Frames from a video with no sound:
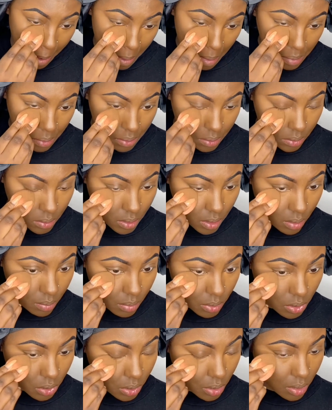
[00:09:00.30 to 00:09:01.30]
So I'm just
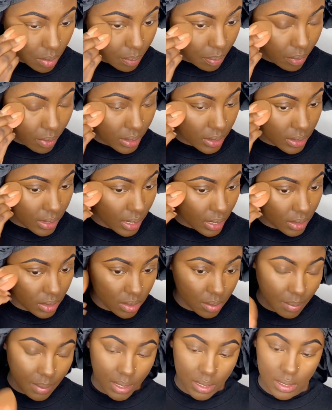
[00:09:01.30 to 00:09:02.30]
going to press that into my
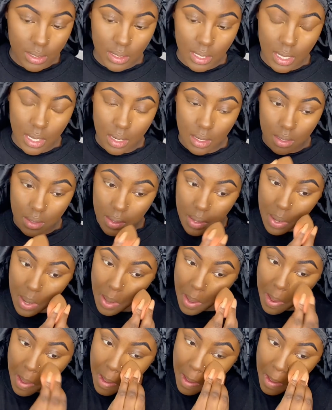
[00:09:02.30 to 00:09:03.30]
skin
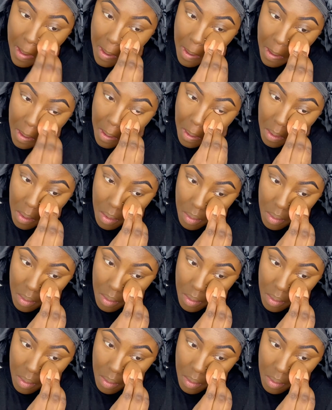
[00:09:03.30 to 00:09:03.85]
on